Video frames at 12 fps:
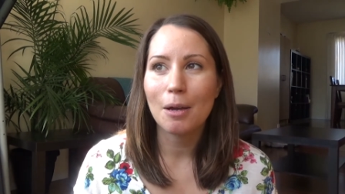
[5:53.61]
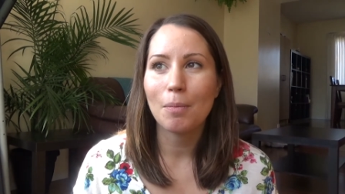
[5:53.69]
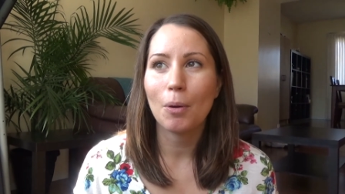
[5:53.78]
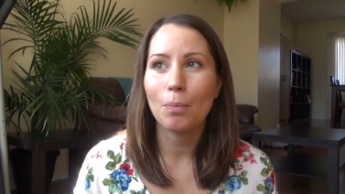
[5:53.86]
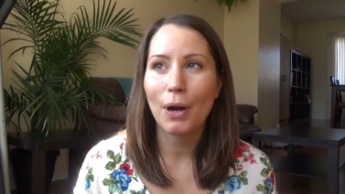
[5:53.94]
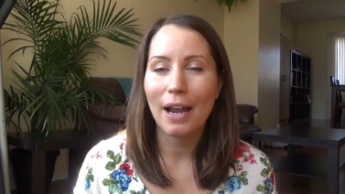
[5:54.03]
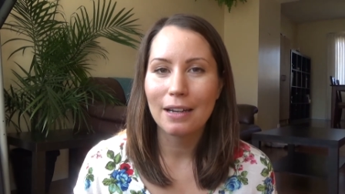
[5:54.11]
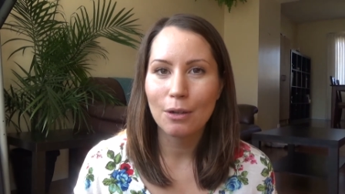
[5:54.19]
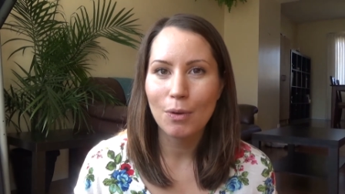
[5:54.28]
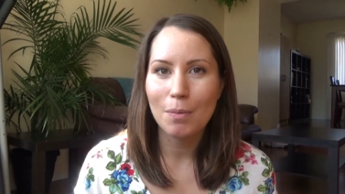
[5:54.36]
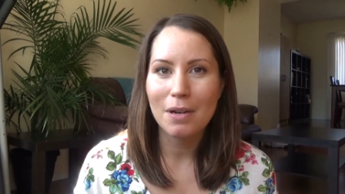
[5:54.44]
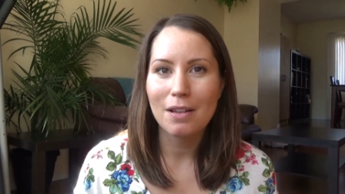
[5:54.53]
about pregnant
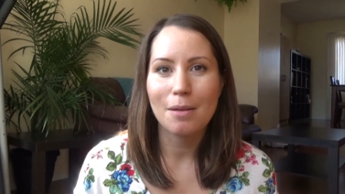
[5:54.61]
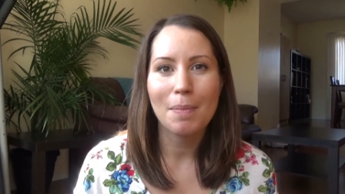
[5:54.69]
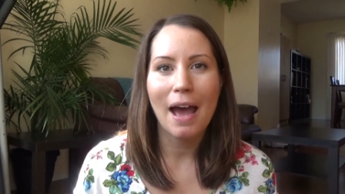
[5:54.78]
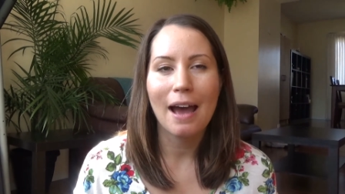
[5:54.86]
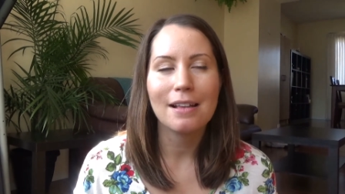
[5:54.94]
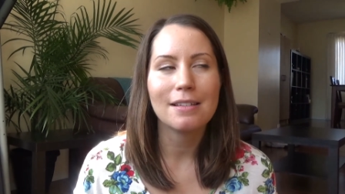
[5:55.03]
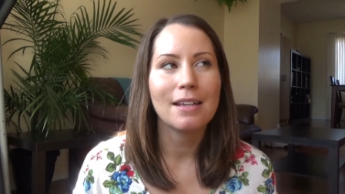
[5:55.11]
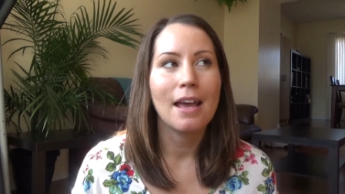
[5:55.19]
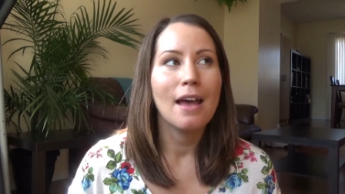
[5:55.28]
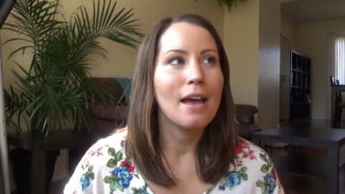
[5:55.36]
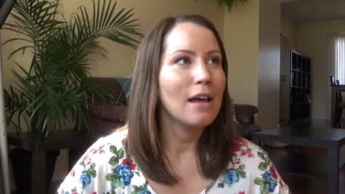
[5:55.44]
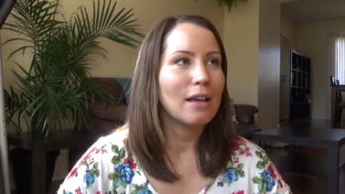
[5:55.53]
women in the past,
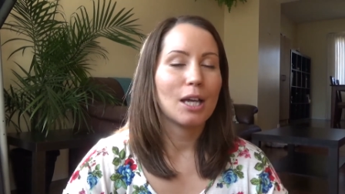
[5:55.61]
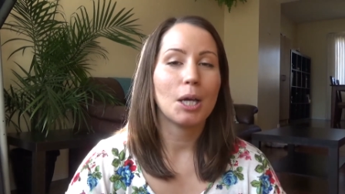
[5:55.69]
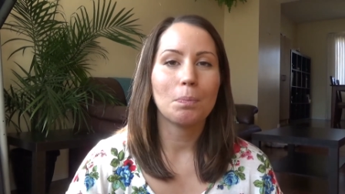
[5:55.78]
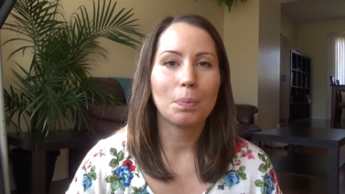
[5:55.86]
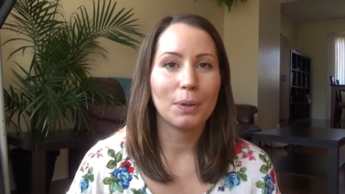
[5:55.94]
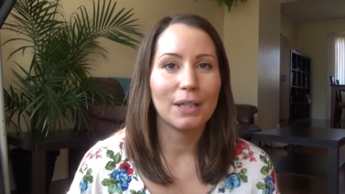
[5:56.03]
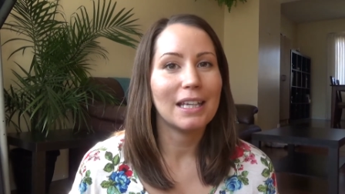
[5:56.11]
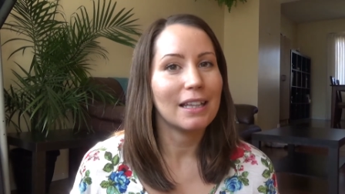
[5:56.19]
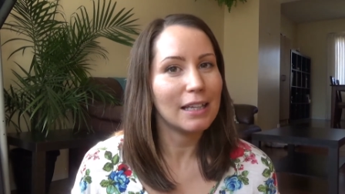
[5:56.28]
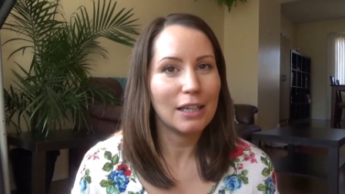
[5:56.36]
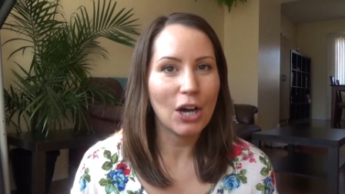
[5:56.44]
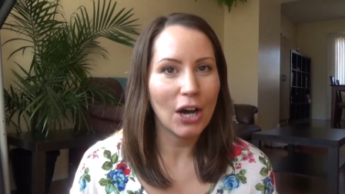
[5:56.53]

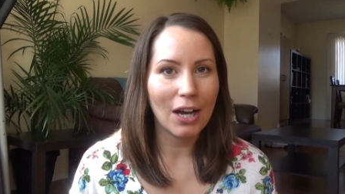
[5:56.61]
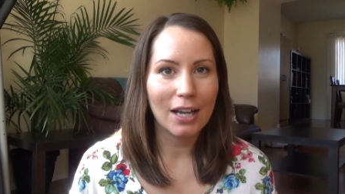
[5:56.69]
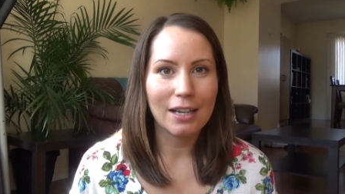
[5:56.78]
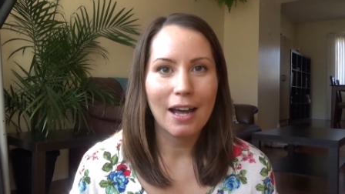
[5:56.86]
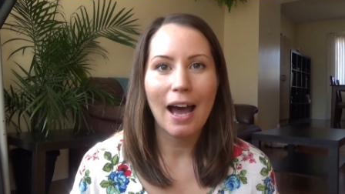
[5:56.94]
completely gone.